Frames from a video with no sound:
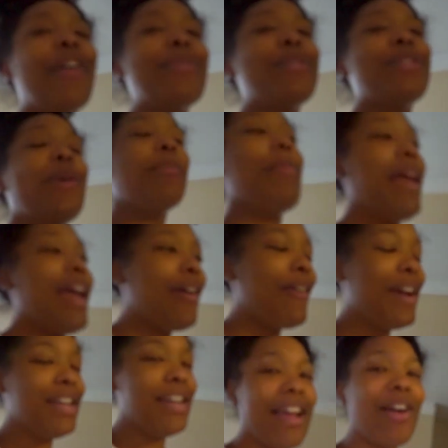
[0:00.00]
I'm so mad
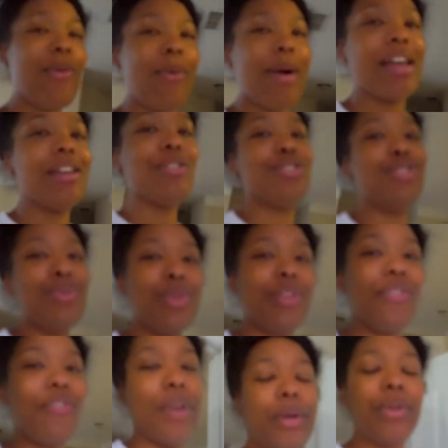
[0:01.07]
right now. Why don't you want
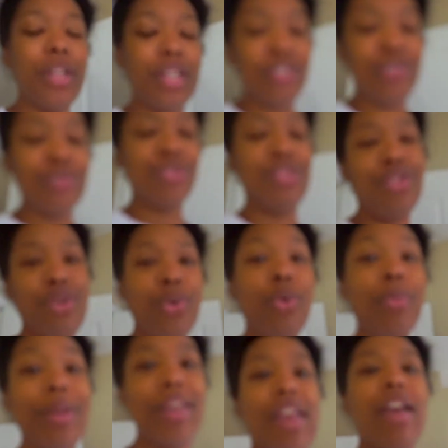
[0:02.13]
to focus, you
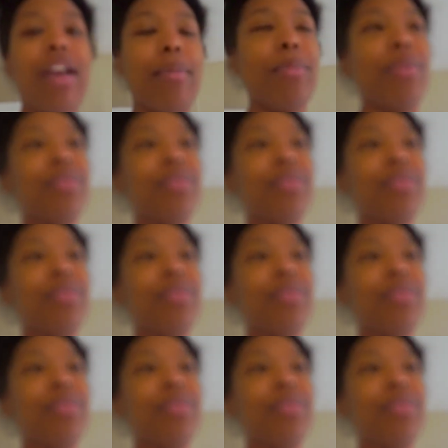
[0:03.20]
stupid camera?